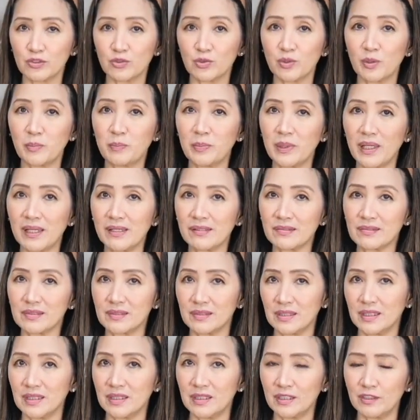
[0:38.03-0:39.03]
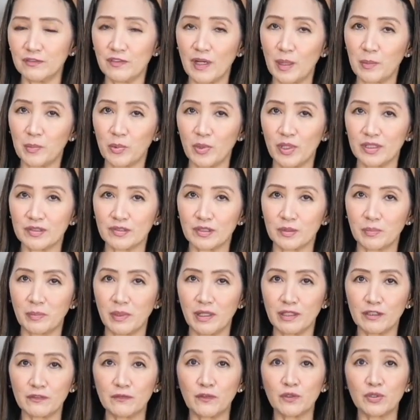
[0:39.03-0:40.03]
to replace the evaporated
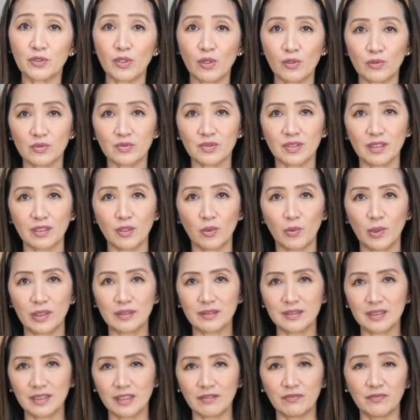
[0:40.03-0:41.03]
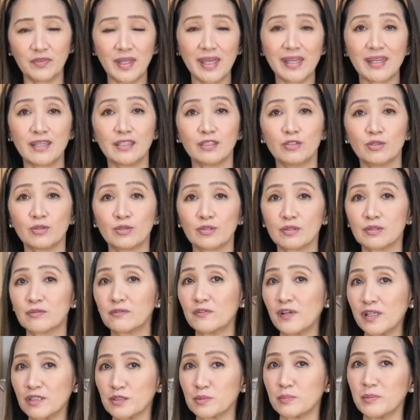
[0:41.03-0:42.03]
milk for those that are wondering if they can use
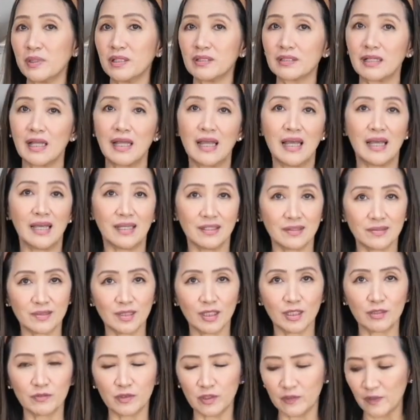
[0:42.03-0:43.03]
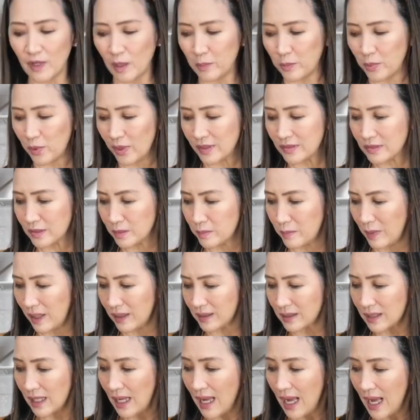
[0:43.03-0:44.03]
fresh milk instead of evaporated
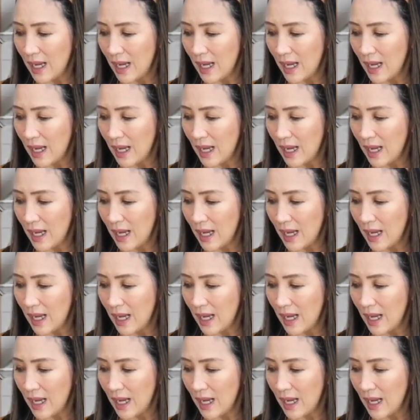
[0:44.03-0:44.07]
milk.